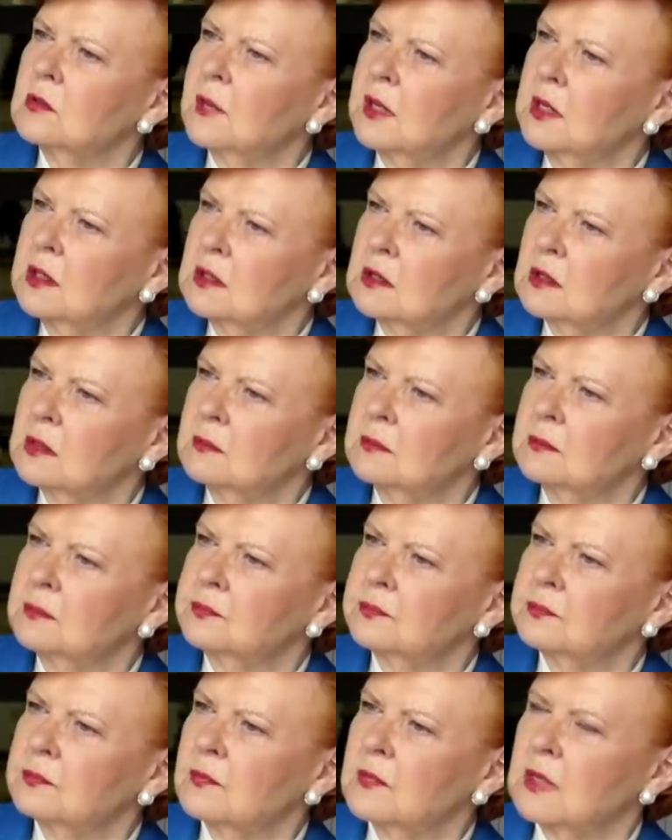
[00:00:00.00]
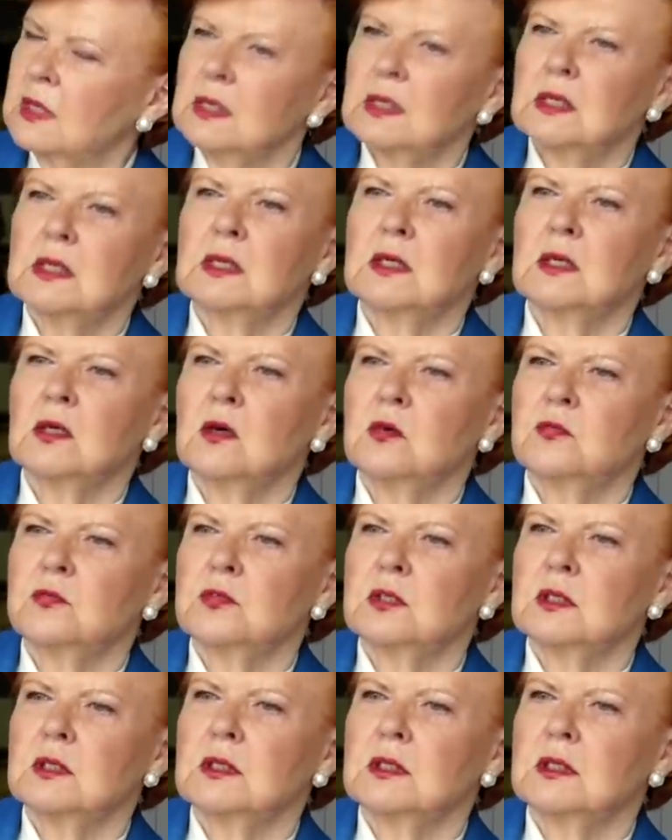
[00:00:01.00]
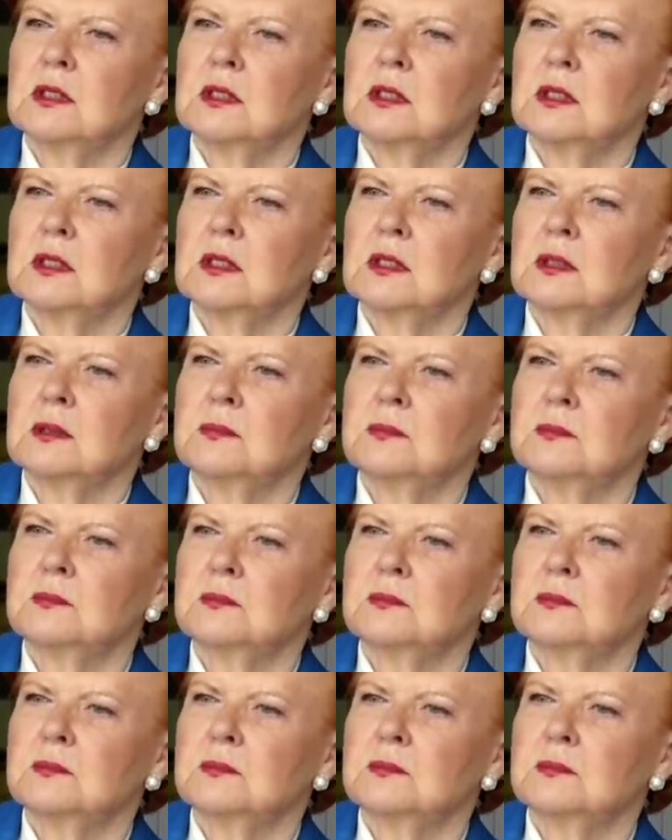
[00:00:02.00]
remind them uh, of the uh,